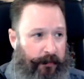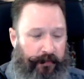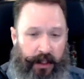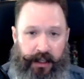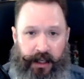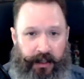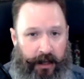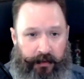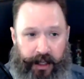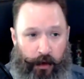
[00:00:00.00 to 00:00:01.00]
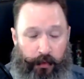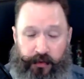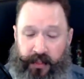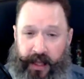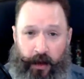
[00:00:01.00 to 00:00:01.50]
think I have like
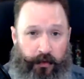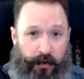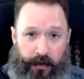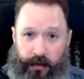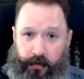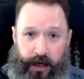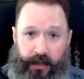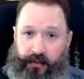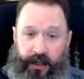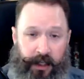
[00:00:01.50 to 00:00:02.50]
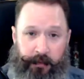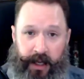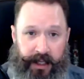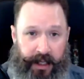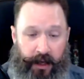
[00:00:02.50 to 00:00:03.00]
almost 1,000 credits sitting in
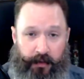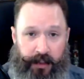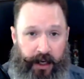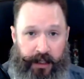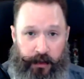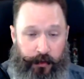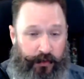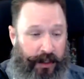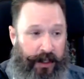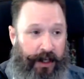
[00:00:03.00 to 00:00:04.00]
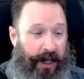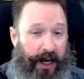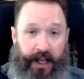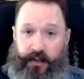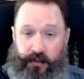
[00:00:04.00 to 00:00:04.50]
my account that I use,
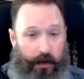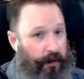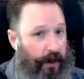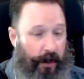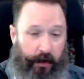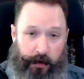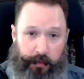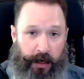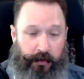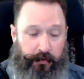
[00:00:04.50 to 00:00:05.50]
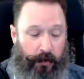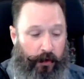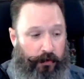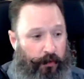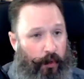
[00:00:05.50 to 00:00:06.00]
and I just go there. I go to Deposit
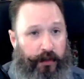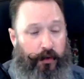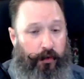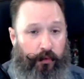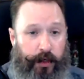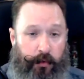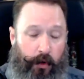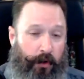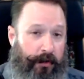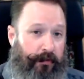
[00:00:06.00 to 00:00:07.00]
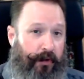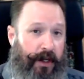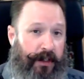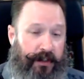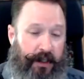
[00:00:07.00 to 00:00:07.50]
Photos. 123 royalty
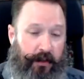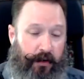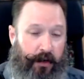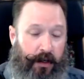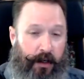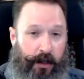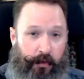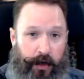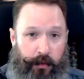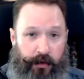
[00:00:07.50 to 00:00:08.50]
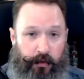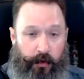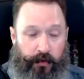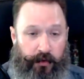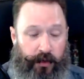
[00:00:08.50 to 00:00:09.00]
free is another great
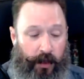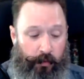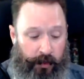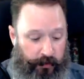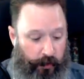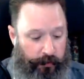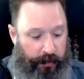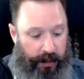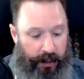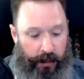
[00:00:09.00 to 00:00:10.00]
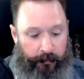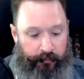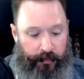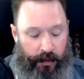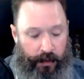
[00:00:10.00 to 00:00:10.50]
resource. But
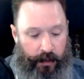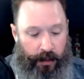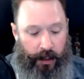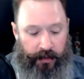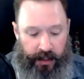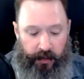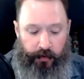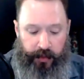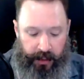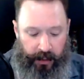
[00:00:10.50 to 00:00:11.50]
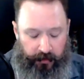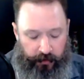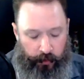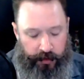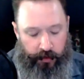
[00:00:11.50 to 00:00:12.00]
the other thing
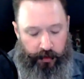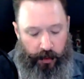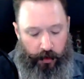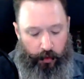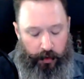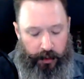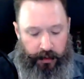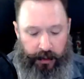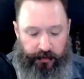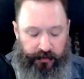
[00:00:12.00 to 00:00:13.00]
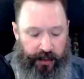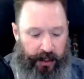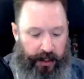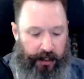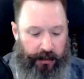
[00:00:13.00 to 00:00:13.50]
is when you go and let's
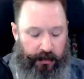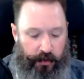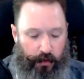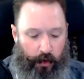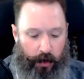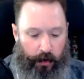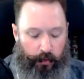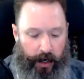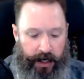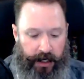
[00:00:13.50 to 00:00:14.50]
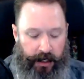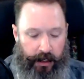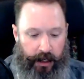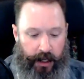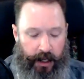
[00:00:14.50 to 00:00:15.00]
say you are
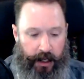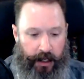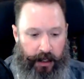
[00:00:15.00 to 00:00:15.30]
writing a